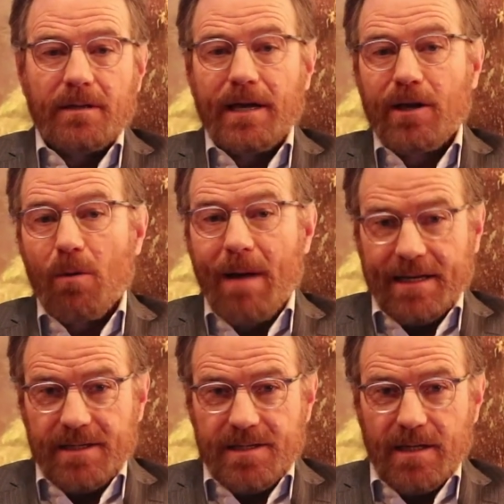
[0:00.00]
then go
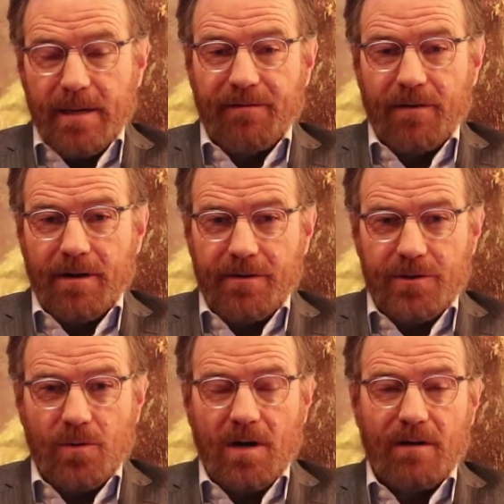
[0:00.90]
back to sleep for another
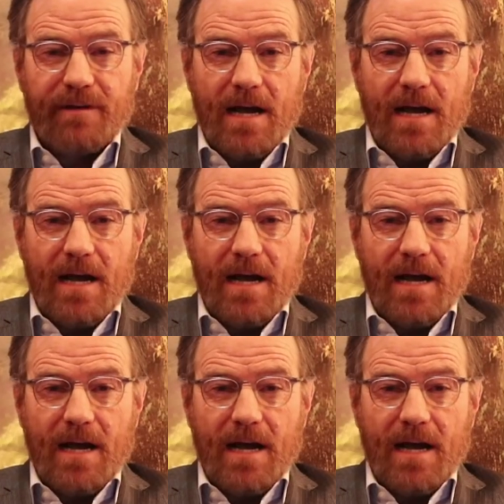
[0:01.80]
12